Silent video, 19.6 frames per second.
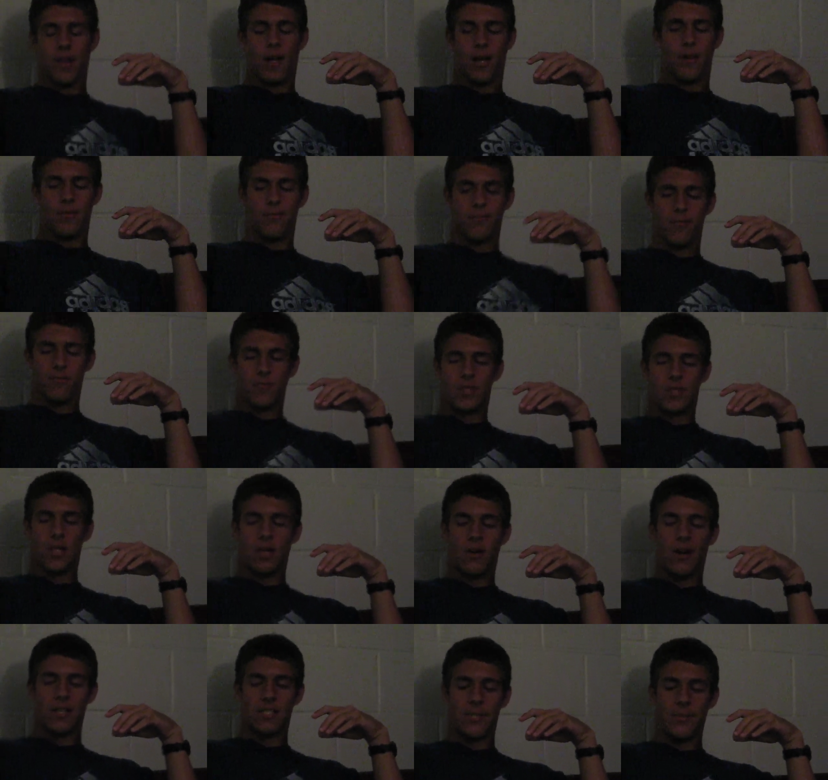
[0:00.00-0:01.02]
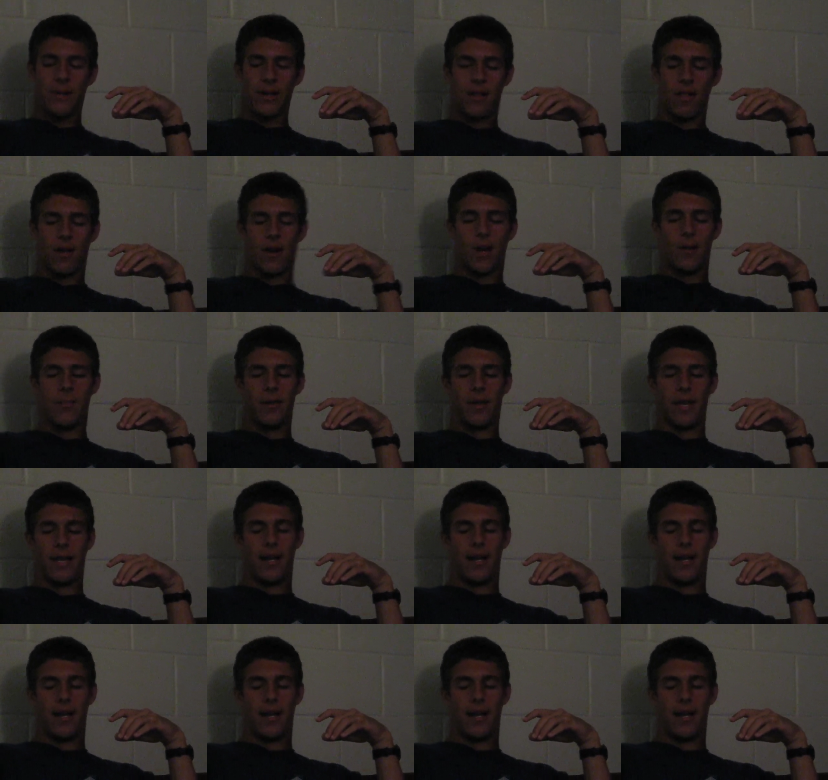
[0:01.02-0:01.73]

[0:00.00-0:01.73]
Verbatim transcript: Um, so I set my alarm